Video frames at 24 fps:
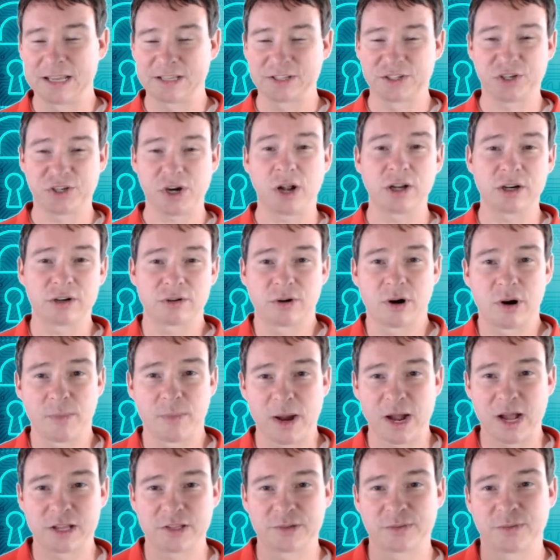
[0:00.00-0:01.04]
installer
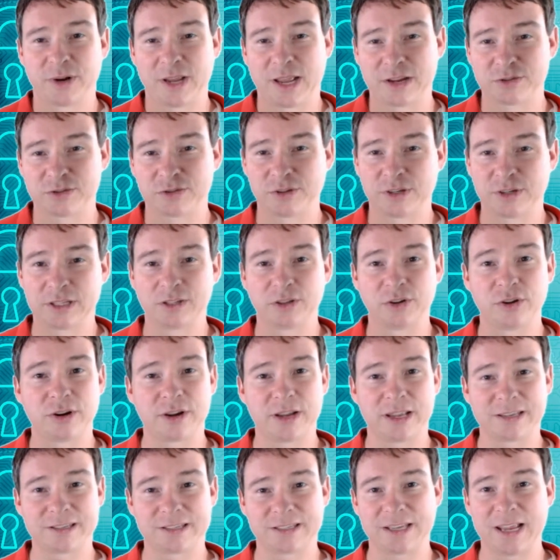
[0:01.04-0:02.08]
robots would actually
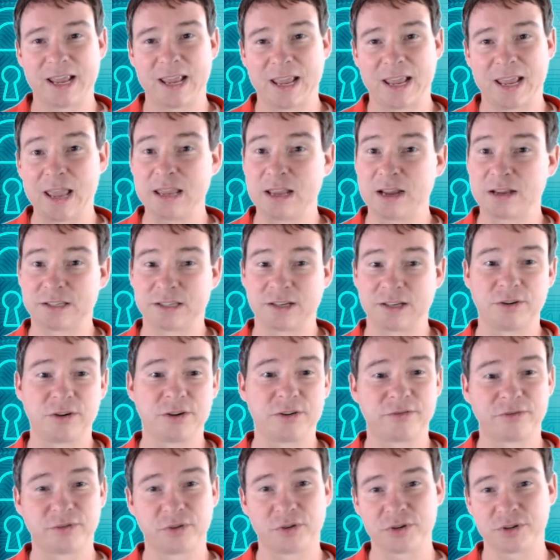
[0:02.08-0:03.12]
look and say, hey, is there a
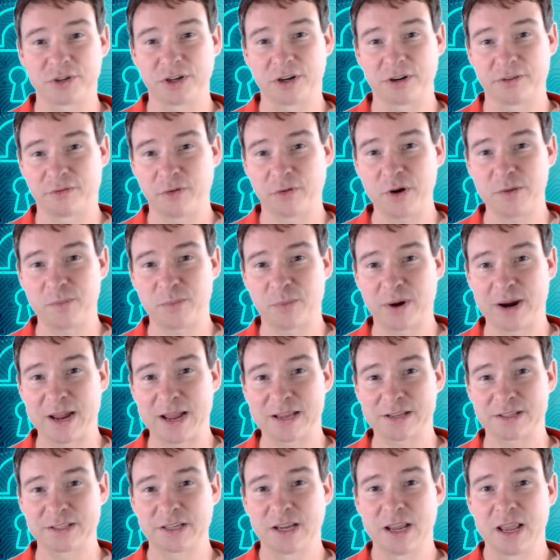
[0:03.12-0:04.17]
new version of
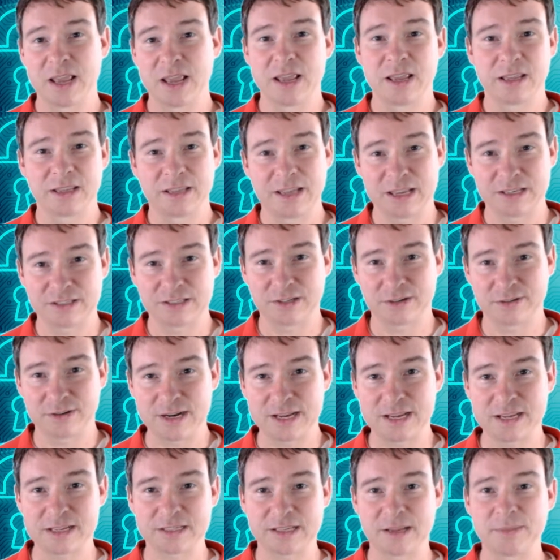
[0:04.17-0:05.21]
WordPress? Yes, there
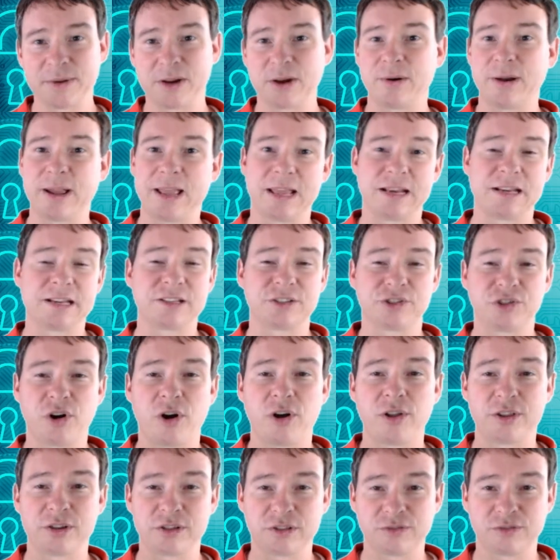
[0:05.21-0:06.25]
is. Let me go ahead and
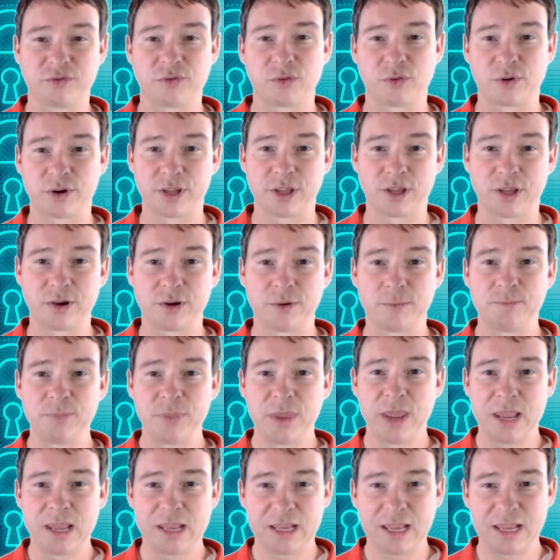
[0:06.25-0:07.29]
install this for you.
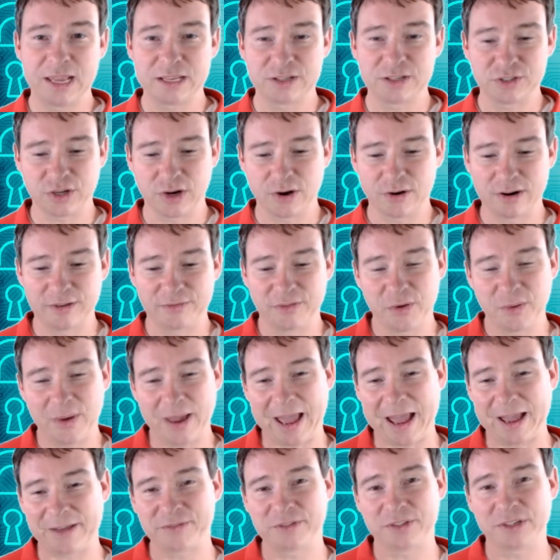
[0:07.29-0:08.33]
And so if you
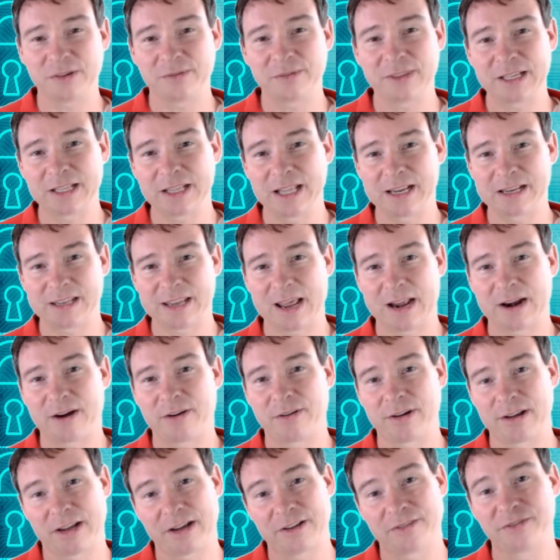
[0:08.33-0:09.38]
have something like that
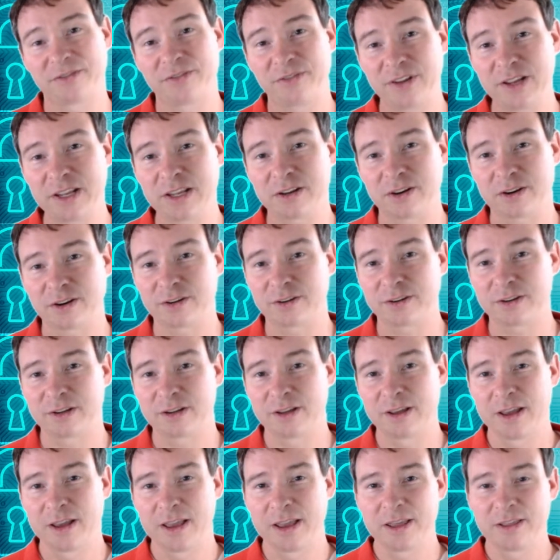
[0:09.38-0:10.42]
already configured,
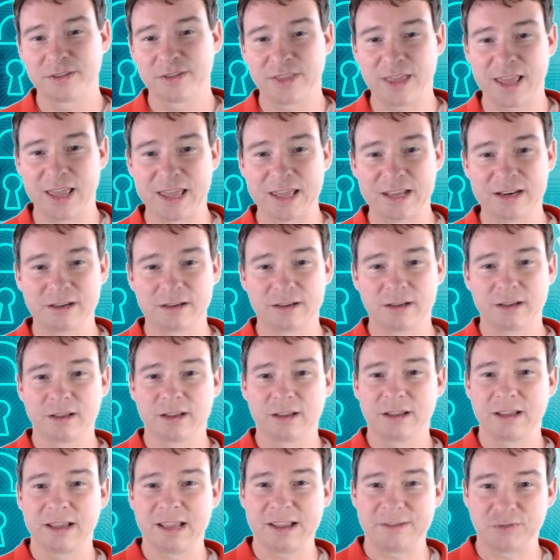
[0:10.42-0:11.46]
then
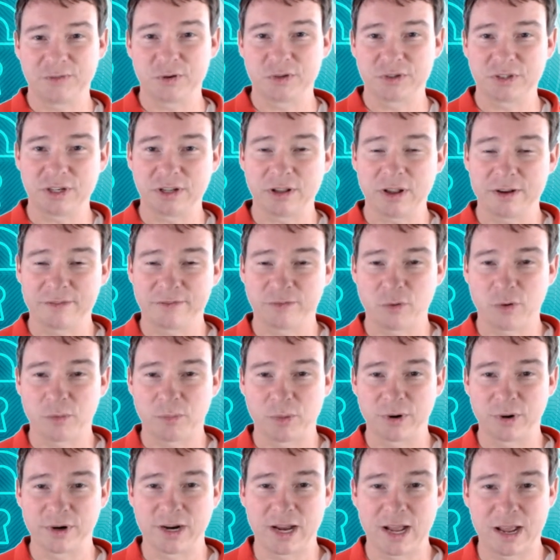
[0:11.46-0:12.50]
if you're still on
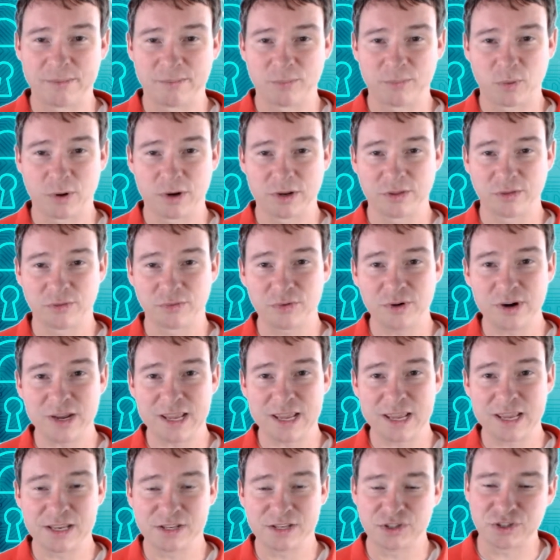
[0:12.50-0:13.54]

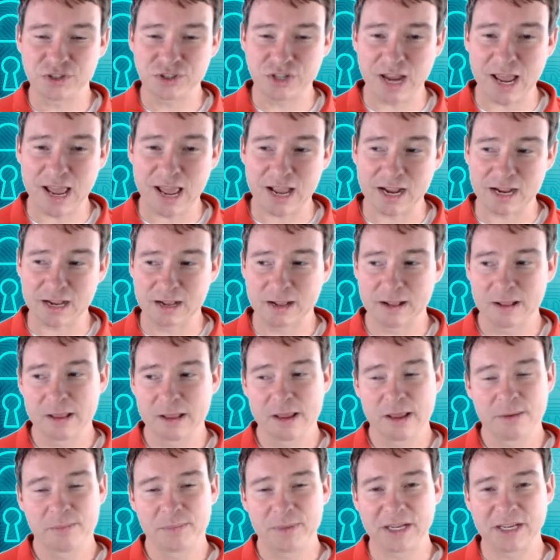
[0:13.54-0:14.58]
4.9.3, check,
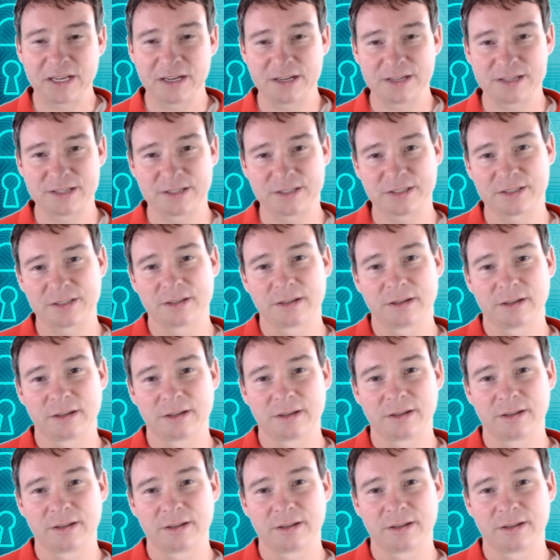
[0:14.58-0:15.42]
because